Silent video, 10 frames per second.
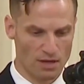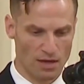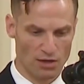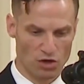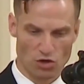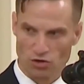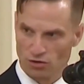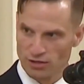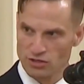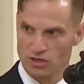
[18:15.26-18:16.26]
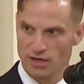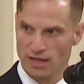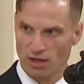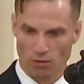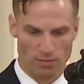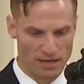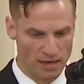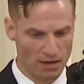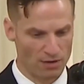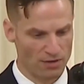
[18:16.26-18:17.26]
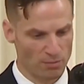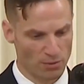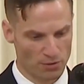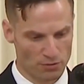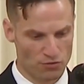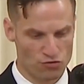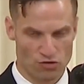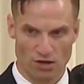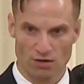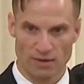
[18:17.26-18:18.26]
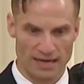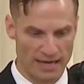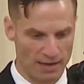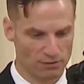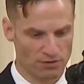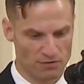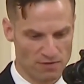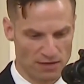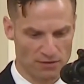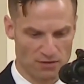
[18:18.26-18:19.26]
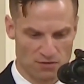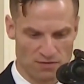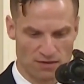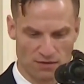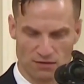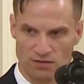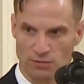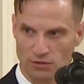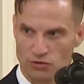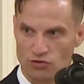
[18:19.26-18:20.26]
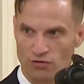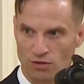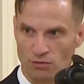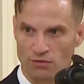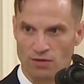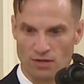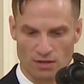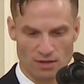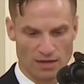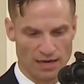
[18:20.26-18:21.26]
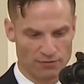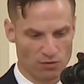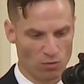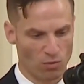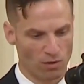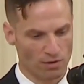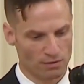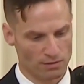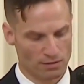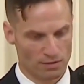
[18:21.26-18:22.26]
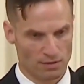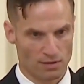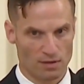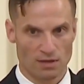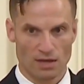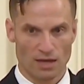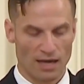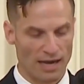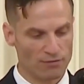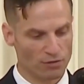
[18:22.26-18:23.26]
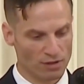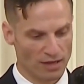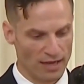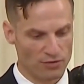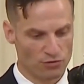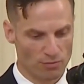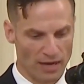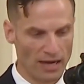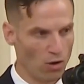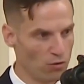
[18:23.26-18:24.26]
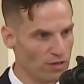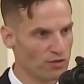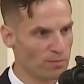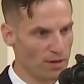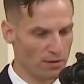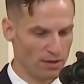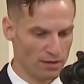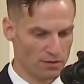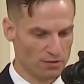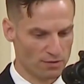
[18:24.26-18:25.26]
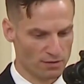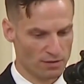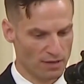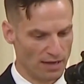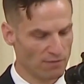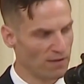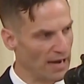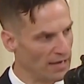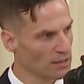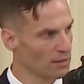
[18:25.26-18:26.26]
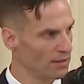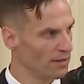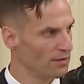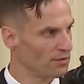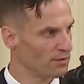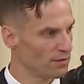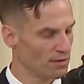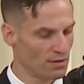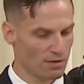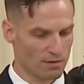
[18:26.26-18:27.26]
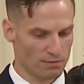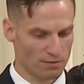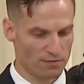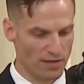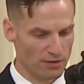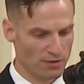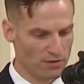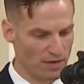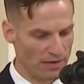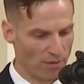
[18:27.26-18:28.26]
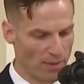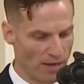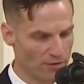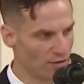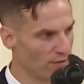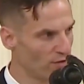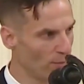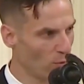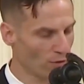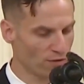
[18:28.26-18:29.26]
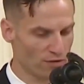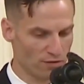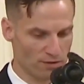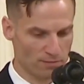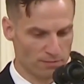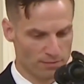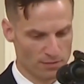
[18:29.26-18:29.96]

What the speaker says: and encourage and help carry the burden shared by countless veterans facing similar struggles after war. I've realized through my own experience how vital it is for veterans to have a positive support system,